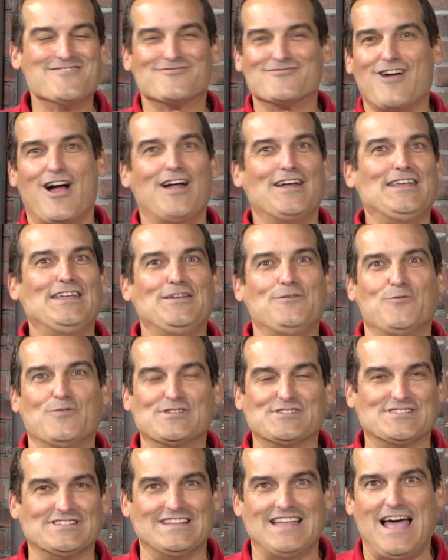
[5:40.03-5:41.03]
Ronnie
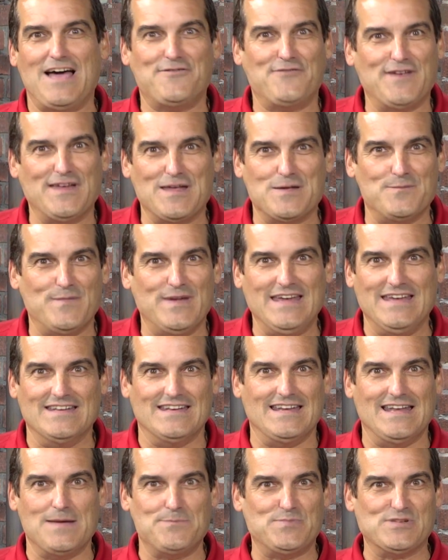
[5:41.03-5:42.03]
was laughing at me in
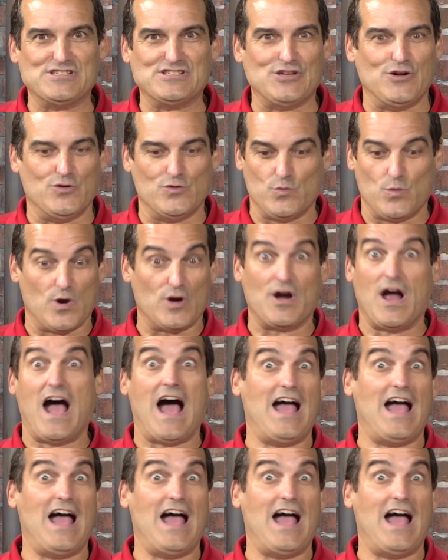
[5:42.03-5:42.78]
an episode where